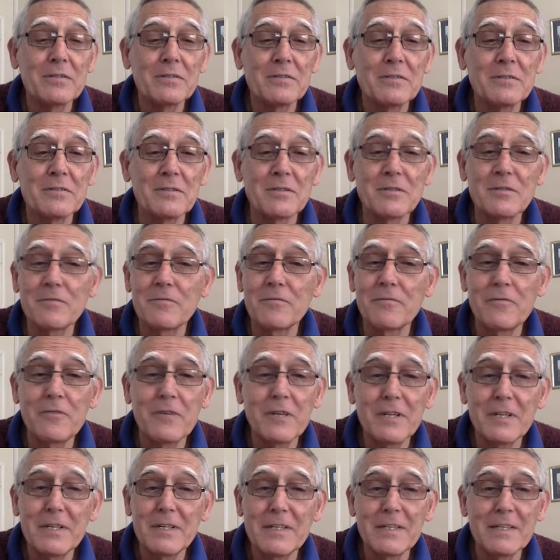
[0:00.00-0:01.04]
not
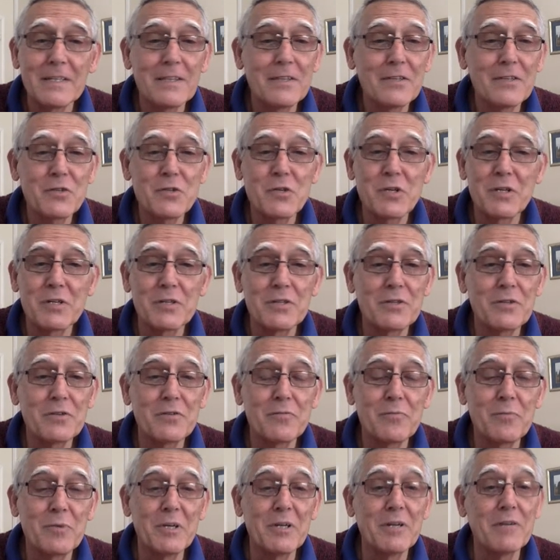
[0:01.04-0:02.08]
fear in the sense of
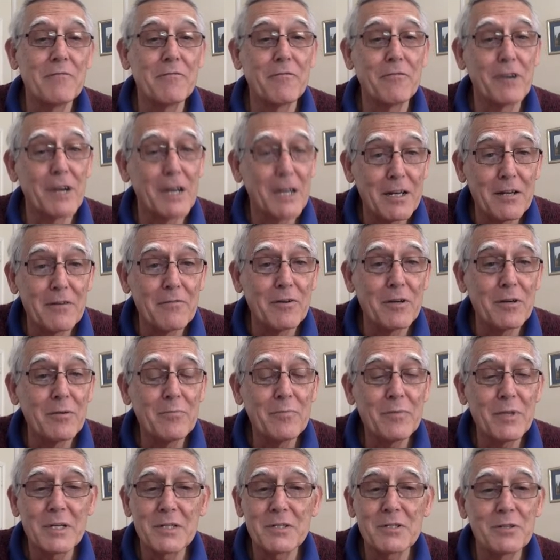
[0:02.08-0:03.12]
being afraid of Him,
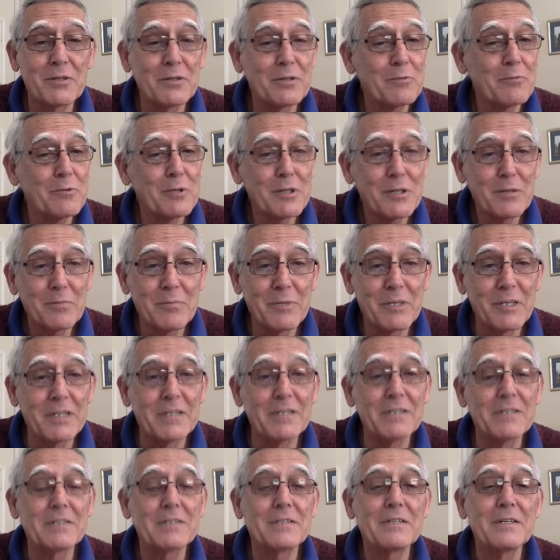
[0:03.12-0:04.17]
that's not what it
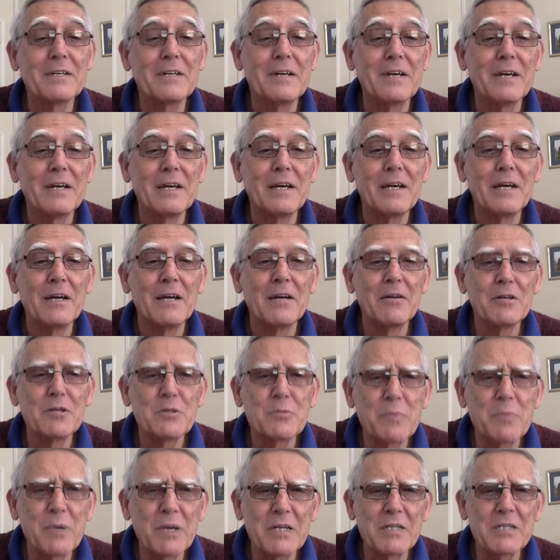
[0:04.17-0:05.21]
means.
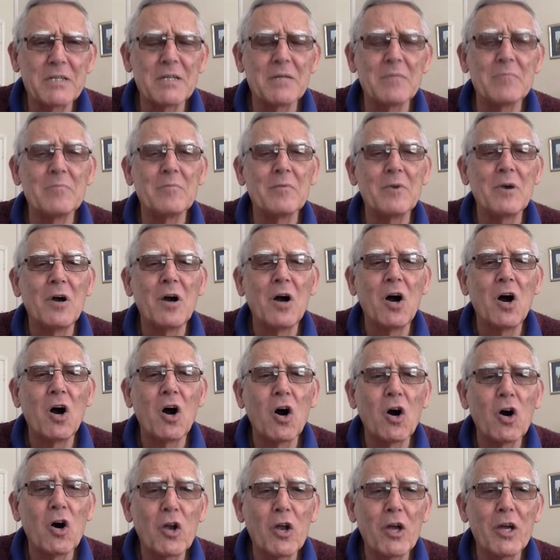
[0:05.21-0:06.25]
Respect Him,
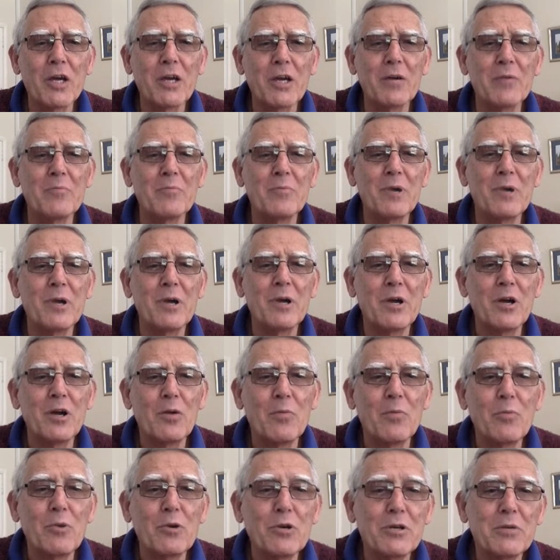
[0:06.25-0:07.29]
honor Him,
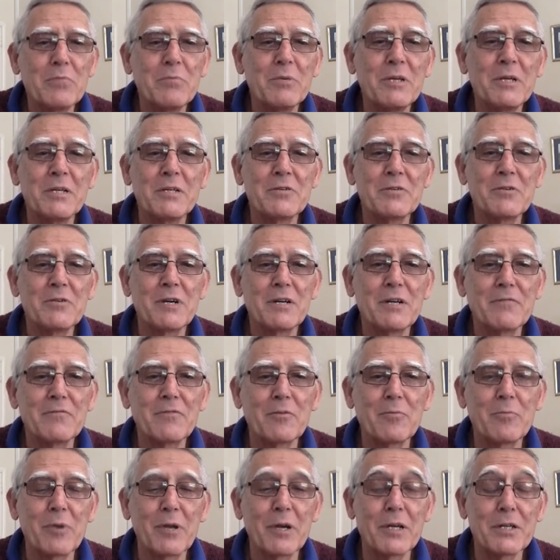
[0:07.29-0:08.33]
put Him in His rightful
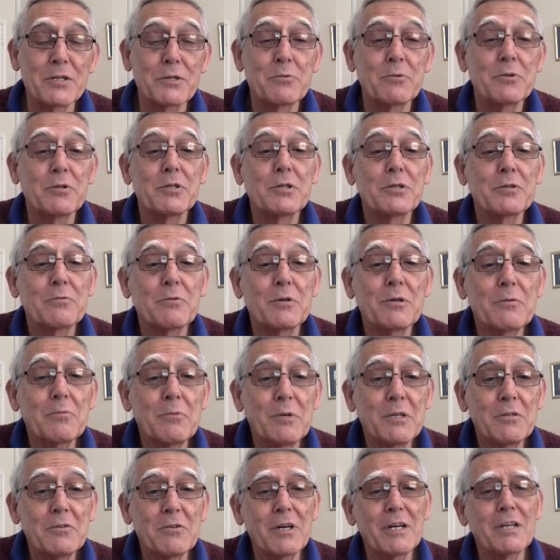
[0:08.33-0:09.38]
place, which is what we
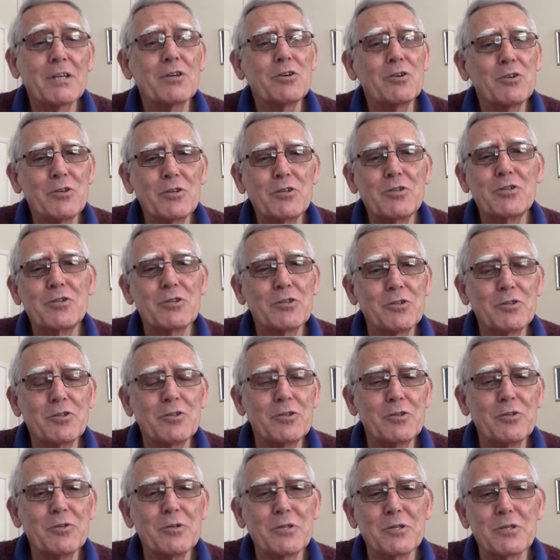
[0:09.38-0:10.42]
try to urge you to
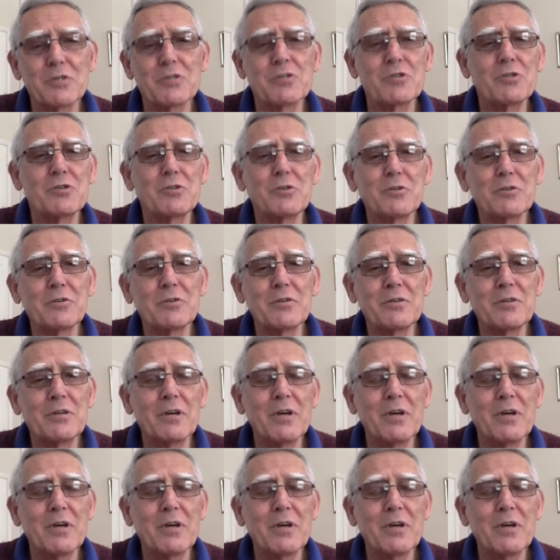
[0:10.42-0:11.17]
do as a student